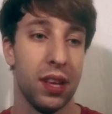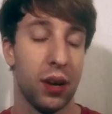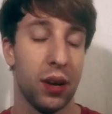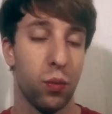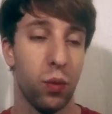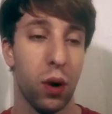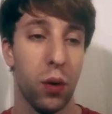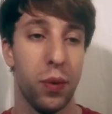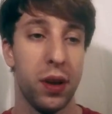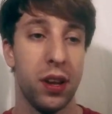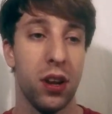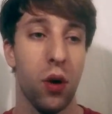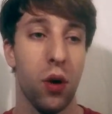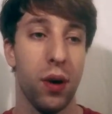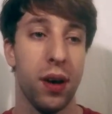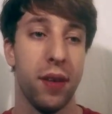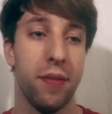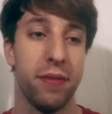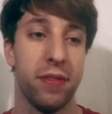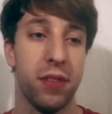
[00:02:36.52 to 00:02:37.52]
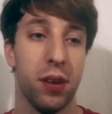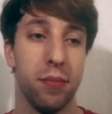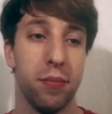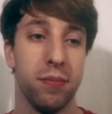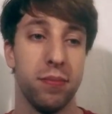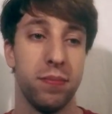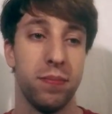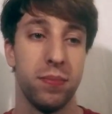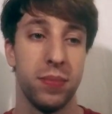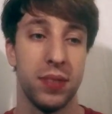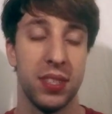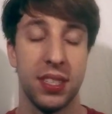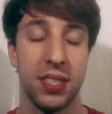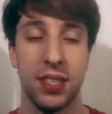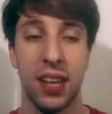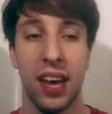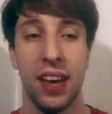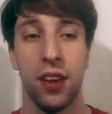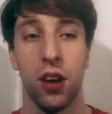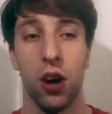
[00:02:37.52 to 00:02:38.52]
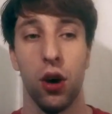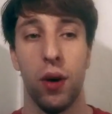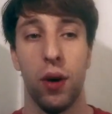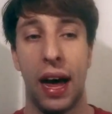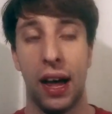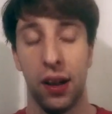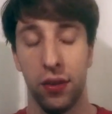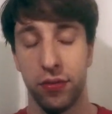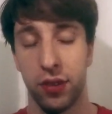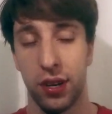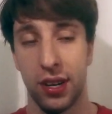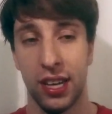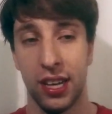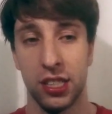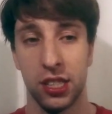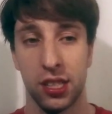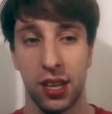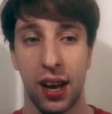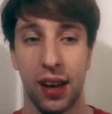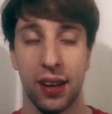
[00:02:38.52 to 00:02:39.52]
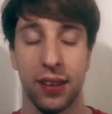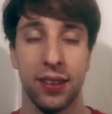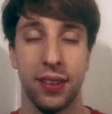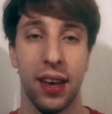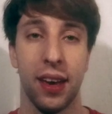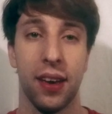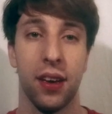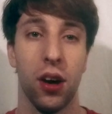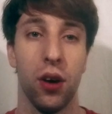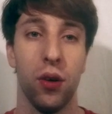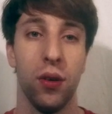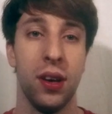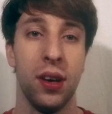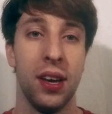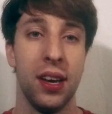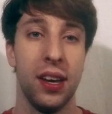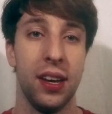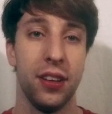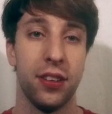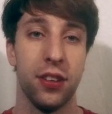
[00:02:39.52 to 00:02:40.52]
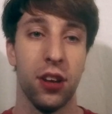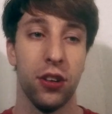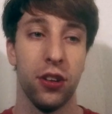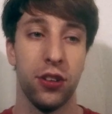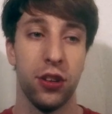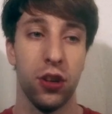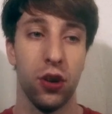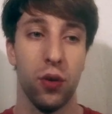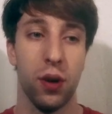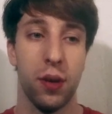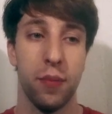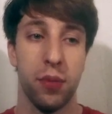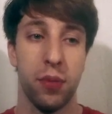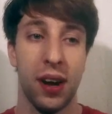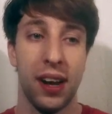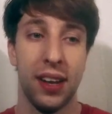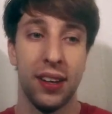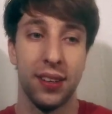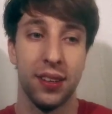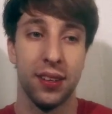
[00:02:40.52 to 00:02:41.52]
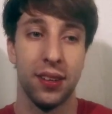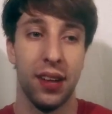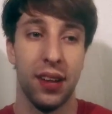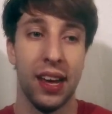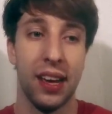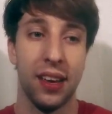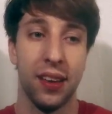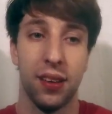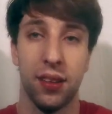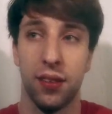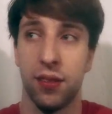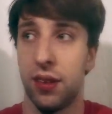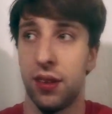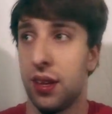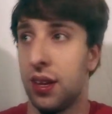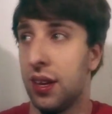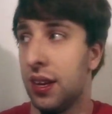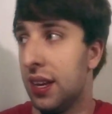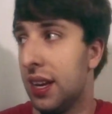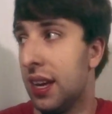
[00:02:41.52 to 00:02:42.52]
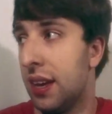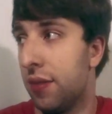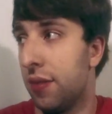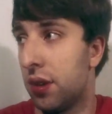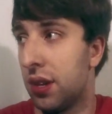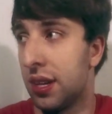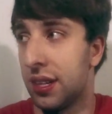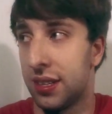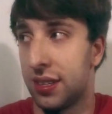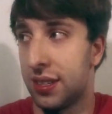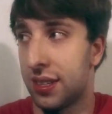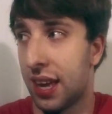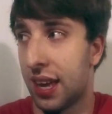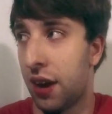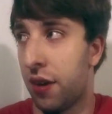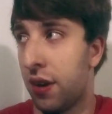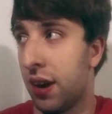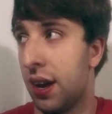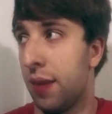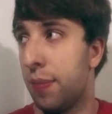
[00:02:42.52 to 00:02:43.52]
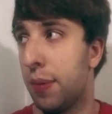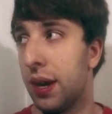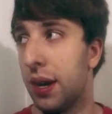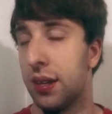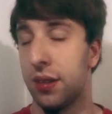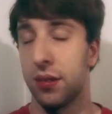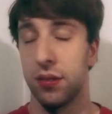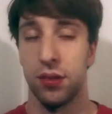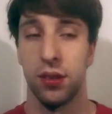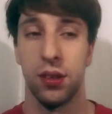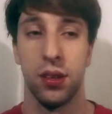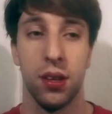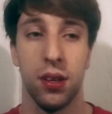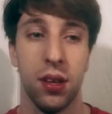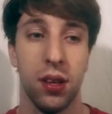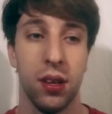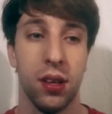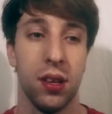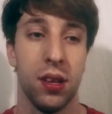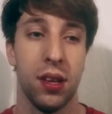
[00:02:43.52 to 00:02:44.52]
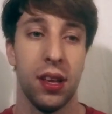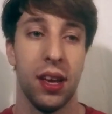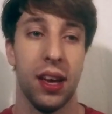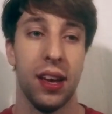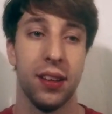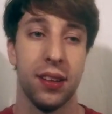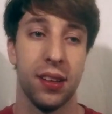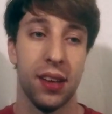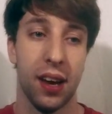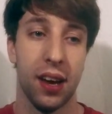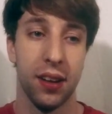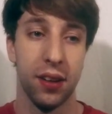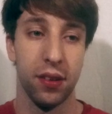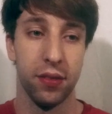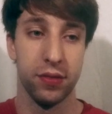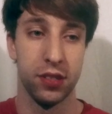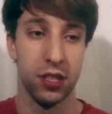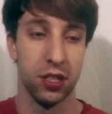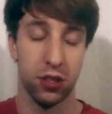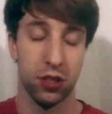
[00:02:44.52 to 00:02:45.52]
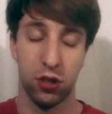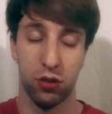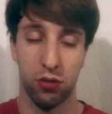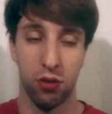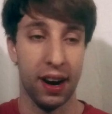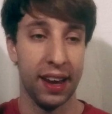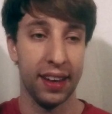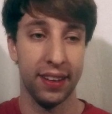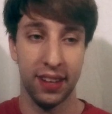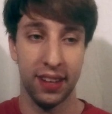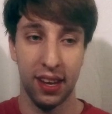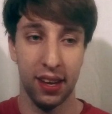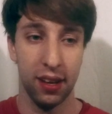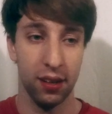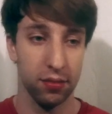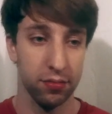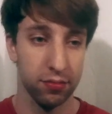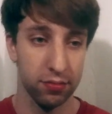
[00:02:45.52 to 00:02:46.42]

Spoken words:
what we know him from Psycho, Alfred Hitchcock Psycho. He starts to embrace, evil and scary, and kind of just crazy.